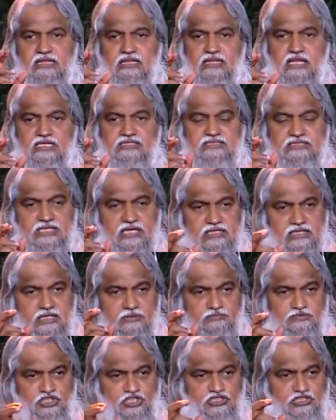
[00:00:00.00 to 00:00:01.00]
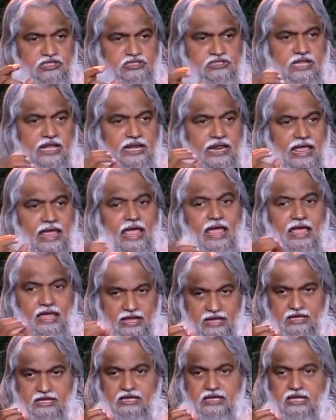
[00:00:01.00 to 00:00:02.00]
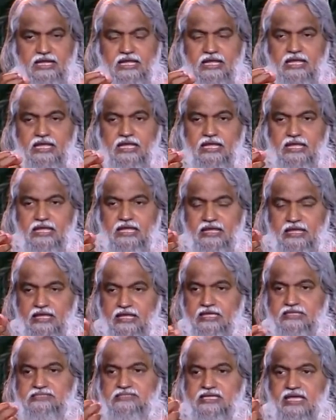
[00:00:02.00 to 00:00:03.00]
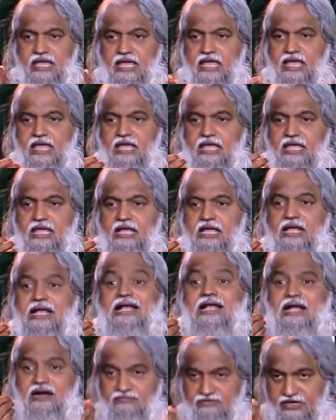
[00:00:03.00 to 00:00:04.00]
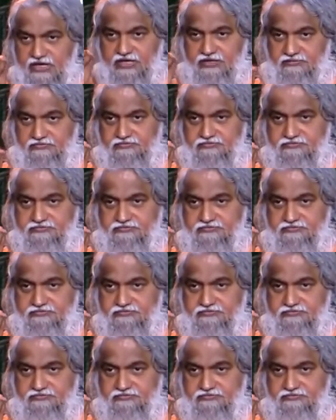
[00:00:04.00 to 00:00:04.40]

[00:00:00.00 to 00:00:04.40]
the circumcision, that act, is a covenant.